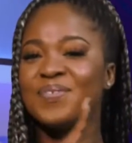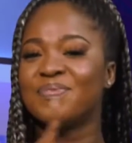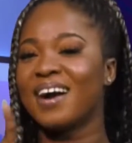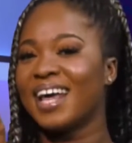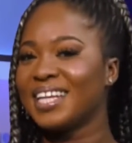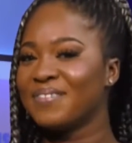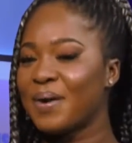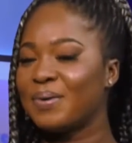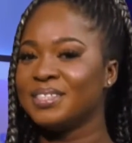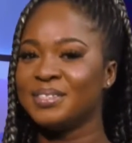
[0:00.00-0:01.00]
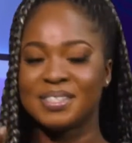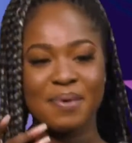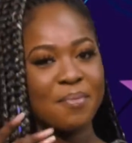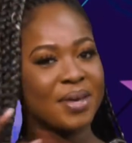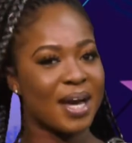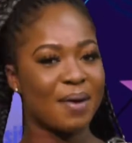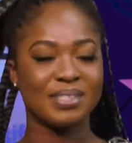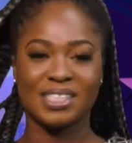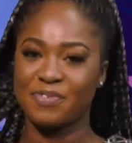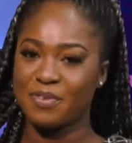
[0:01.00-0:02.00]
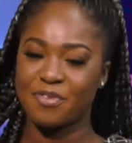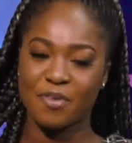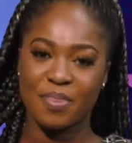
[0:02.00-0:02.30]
before I leave, you see my makeup is different